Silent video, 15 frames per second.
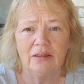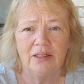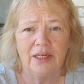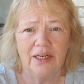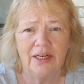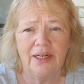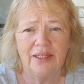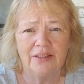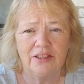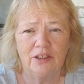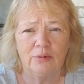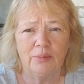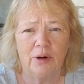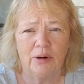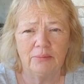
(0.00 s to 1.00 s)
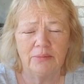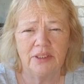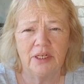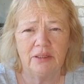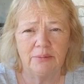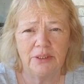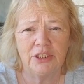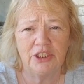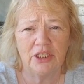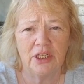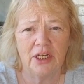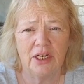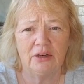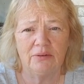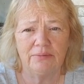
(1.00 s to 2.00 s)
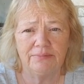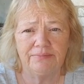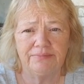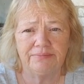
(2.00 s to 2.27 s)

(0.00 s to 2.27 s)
Deanna has no problem telling me chill out.